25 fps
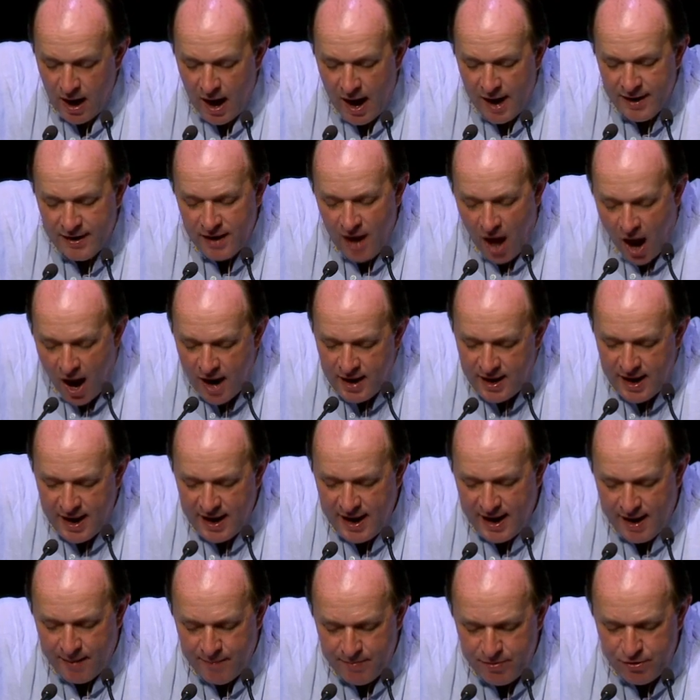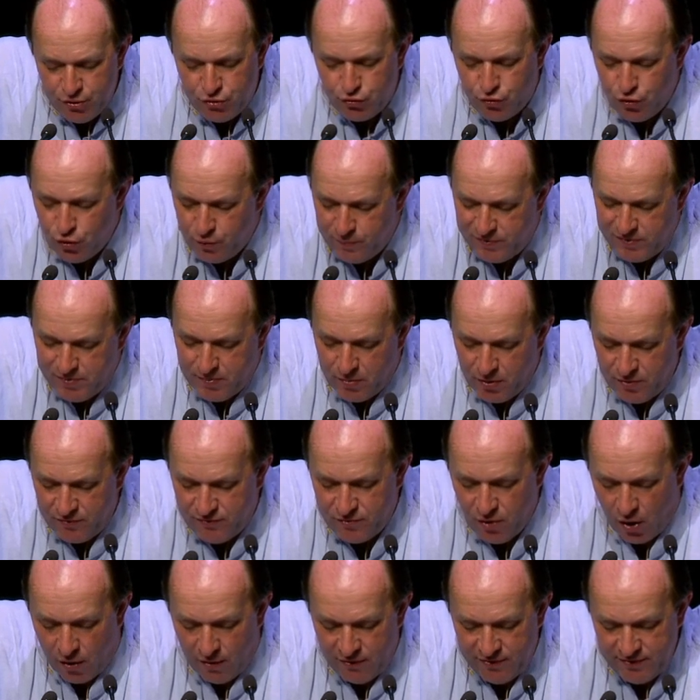At 9 a.m., the troops
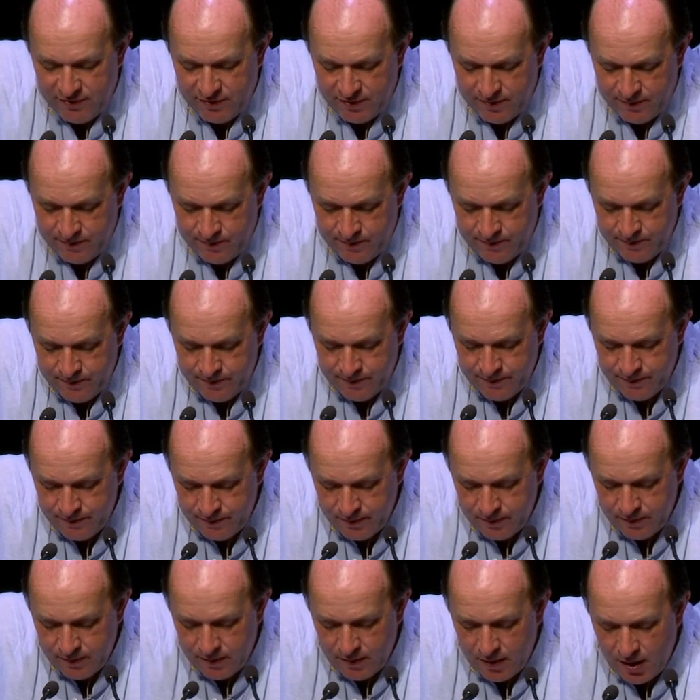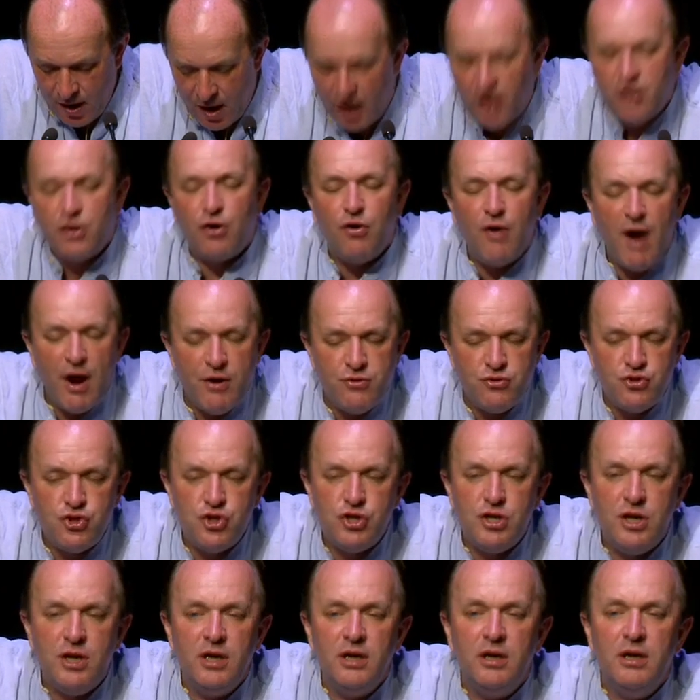moved off. A
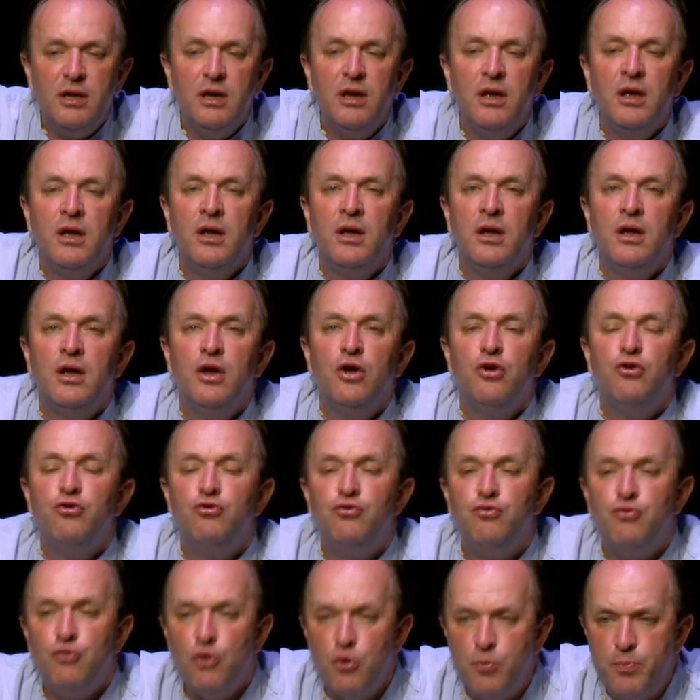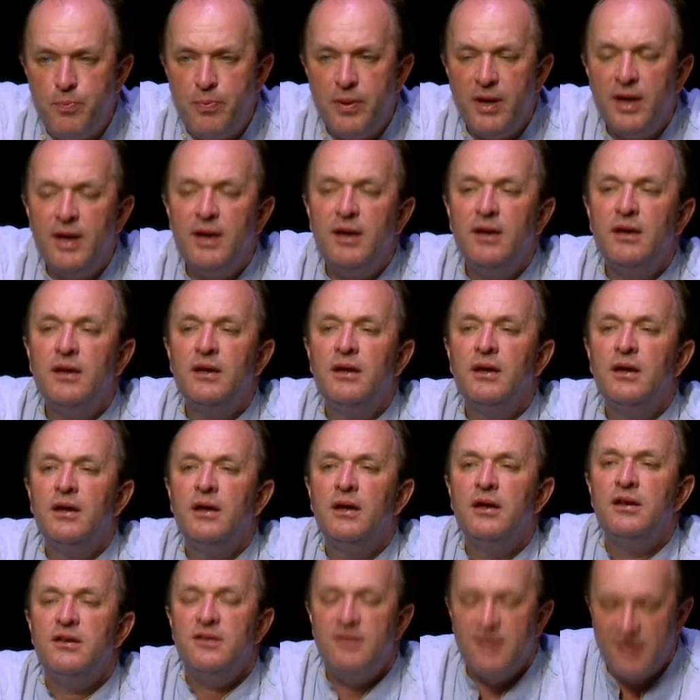crouching, drooping,
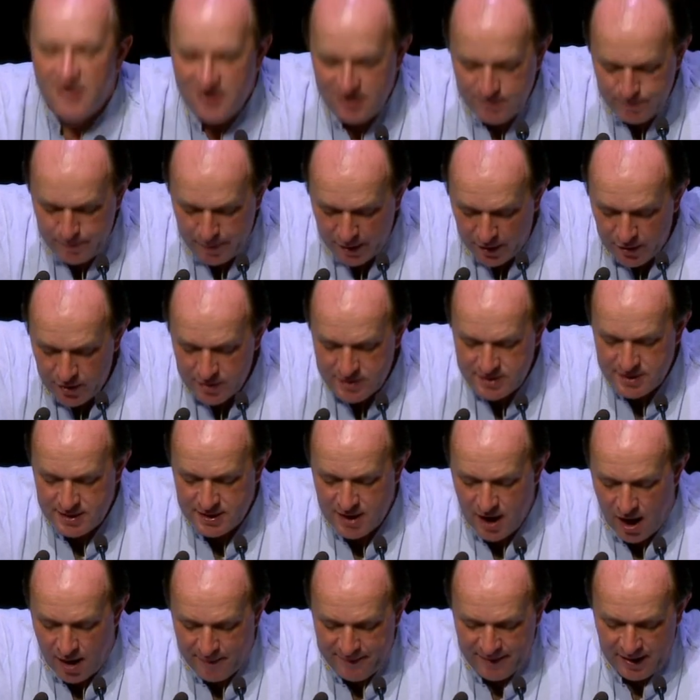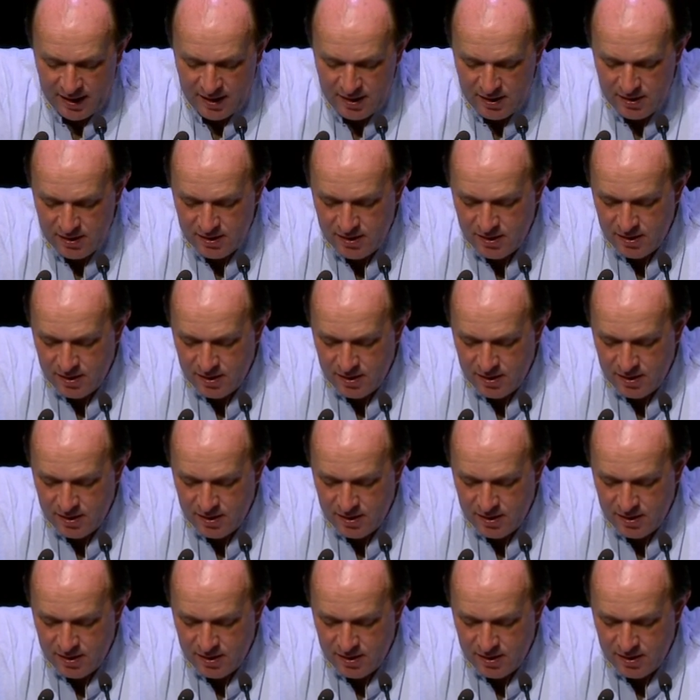dispirited army.